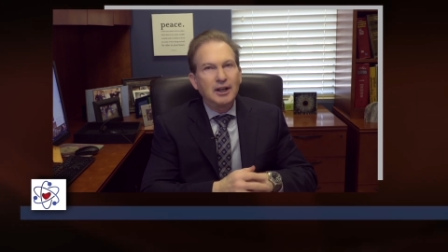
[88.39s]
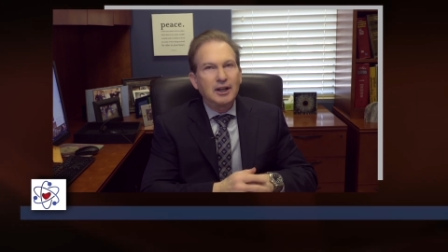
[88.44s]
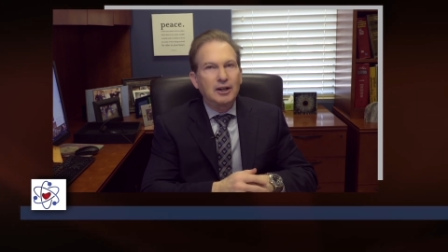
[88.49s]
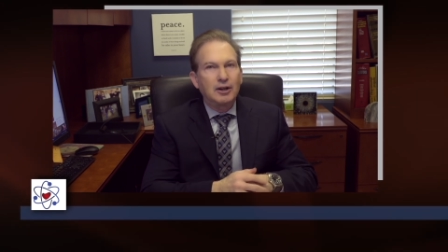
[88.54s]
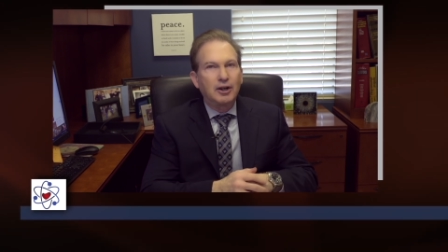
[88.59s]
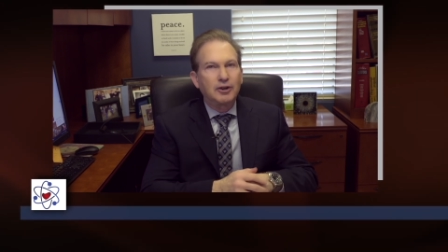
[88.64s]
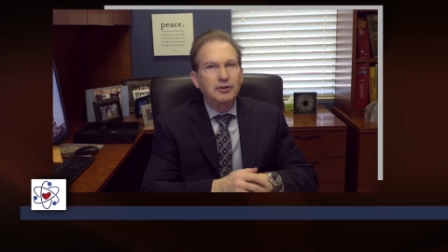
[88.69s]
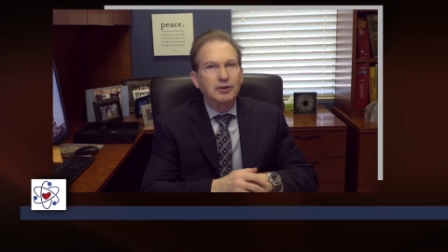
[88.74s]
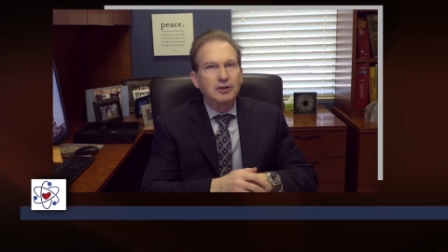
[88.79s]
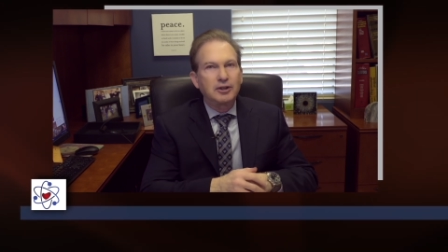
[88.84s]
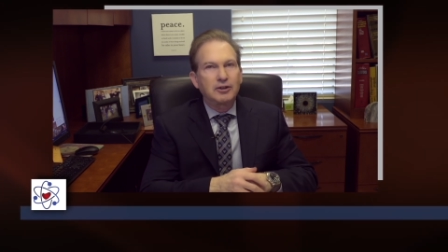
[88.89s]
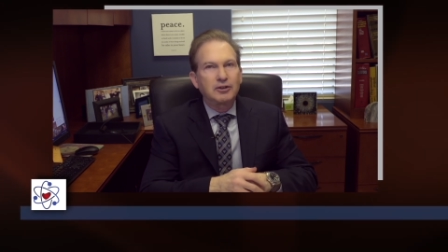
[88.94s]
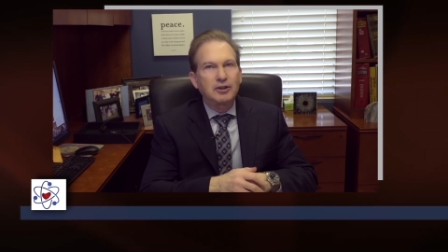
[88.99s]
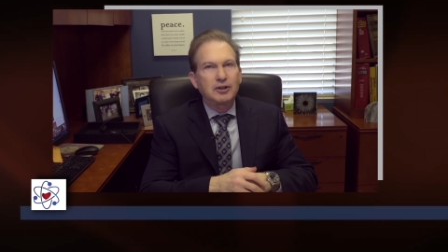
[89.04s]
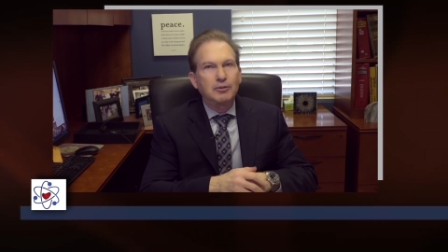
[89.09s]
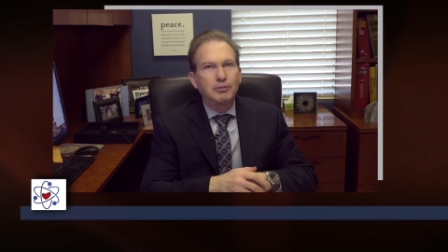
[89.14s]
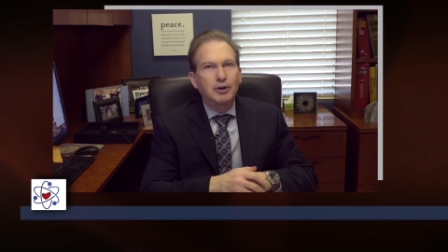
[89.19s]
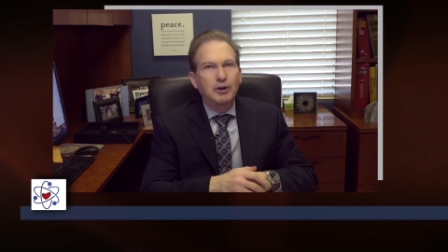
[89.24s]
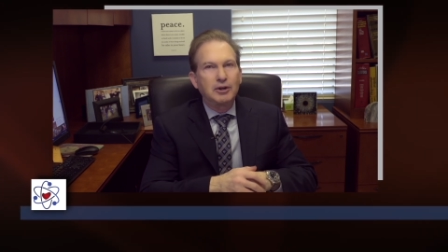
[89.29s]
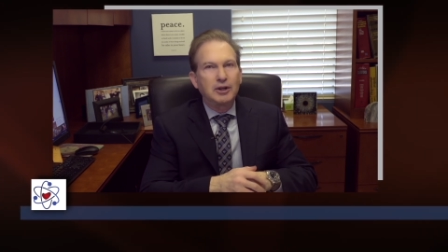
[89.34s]
it also looks at
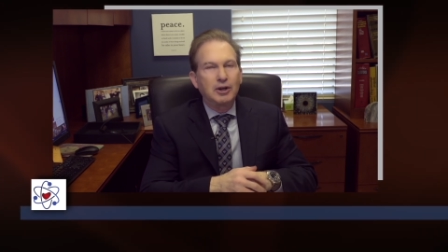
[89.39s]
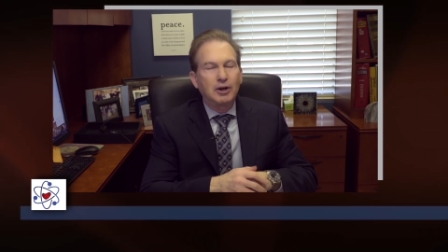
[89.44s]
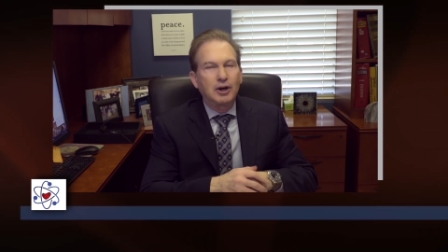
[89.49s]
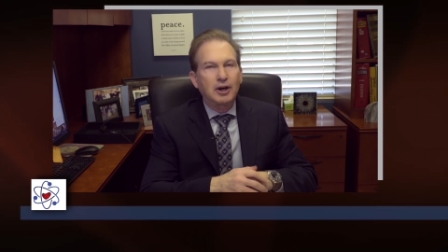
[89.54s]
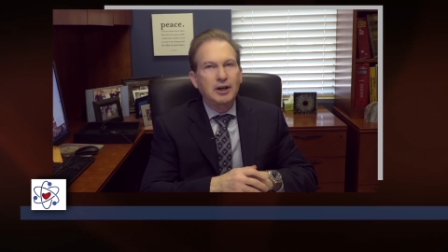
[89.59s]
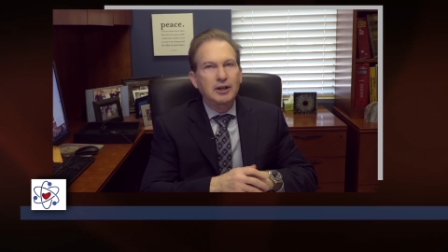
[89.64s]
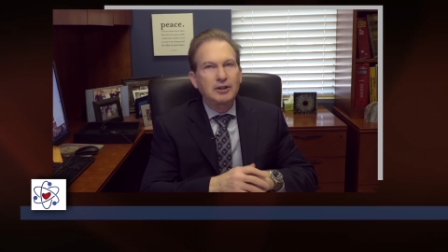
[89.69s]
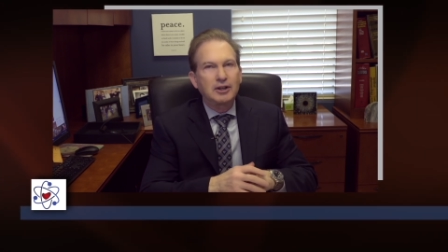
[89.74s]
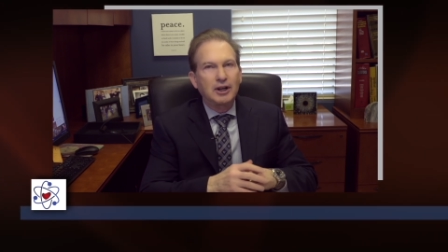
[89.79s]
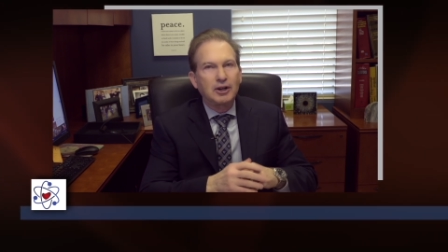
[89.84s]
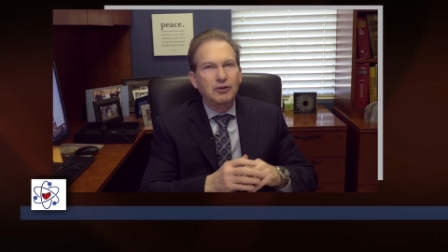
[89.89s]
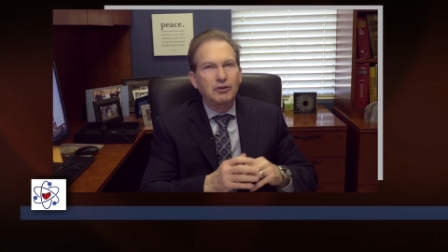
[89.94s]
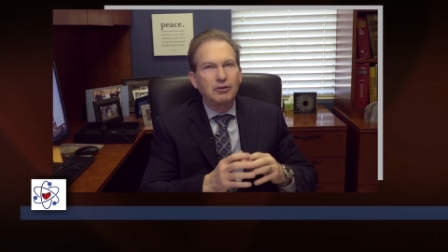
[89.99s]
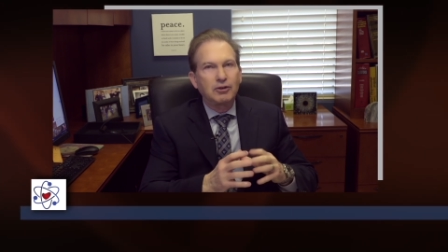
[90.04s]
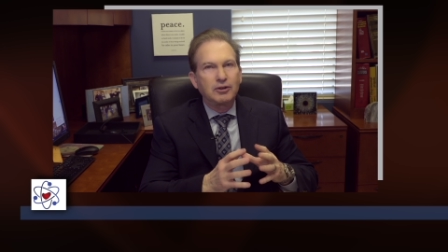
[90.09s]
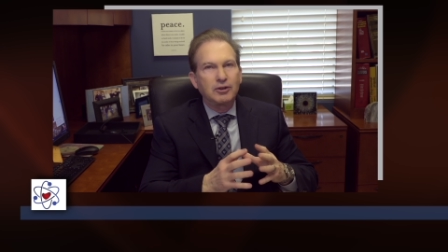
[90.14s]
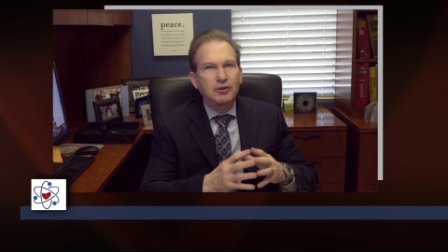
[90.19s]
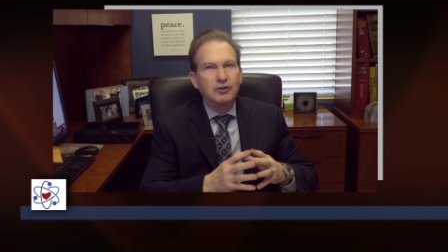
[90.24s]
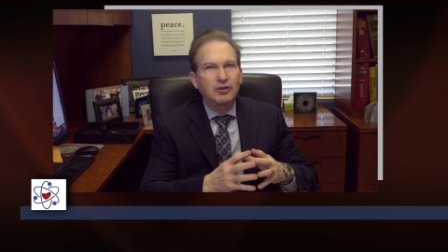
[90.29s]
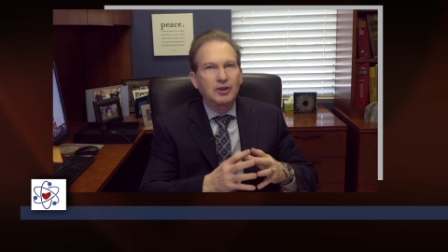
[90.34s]
the bony architecture
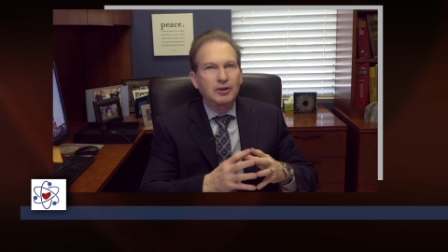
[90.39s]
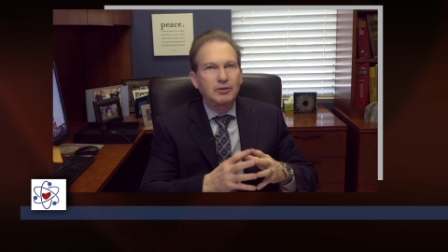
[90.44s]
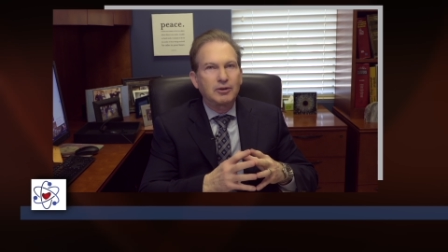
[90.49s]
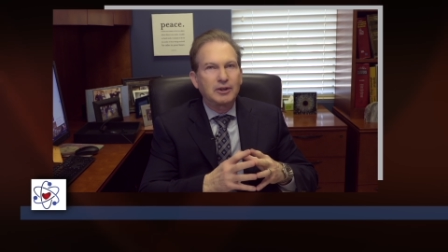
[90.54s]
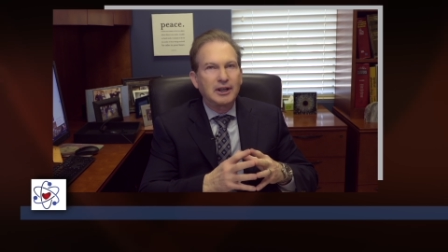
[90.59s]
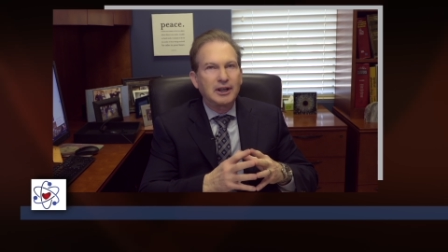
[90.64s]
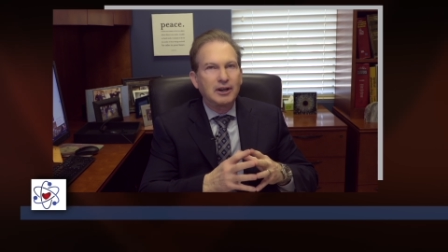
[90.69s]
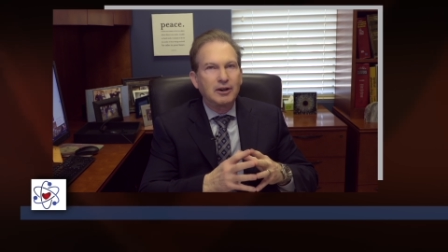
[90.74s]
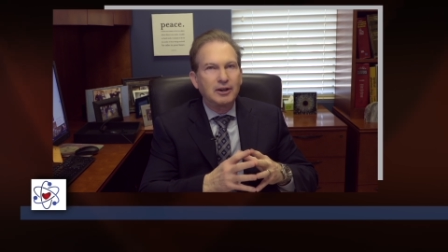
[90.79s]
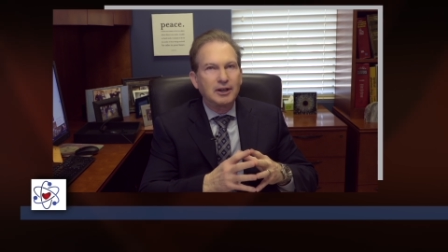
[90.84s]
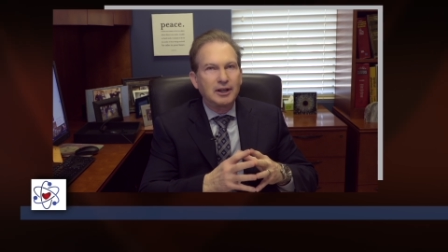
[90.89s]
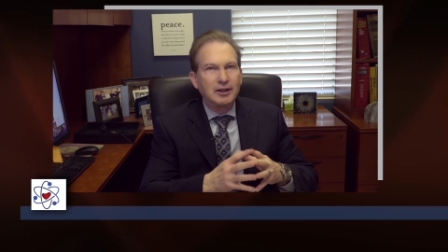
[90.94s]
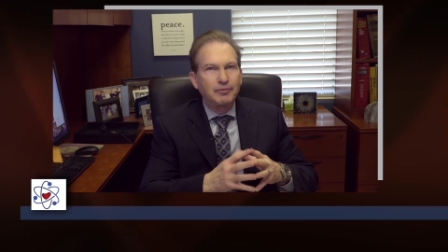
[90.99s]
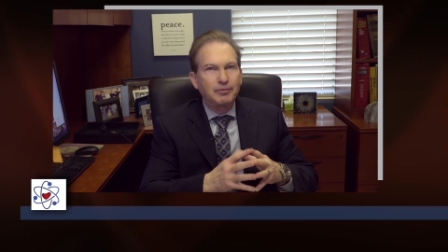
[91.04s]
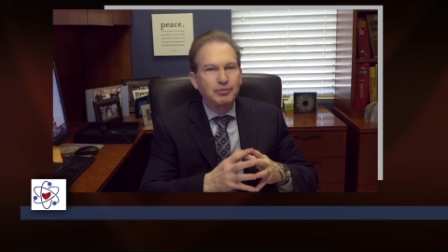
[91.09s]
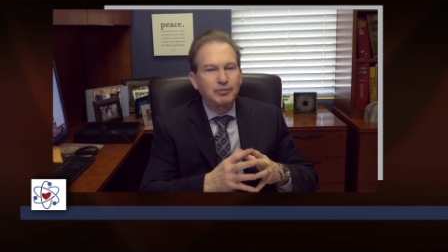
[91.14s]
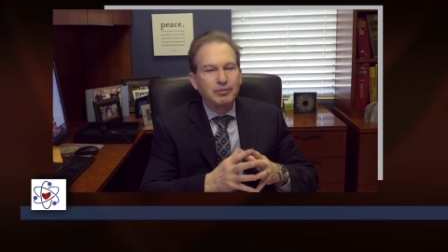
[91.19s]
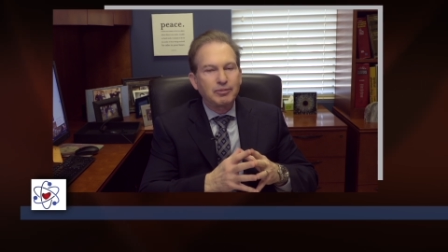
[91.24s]
in the general area.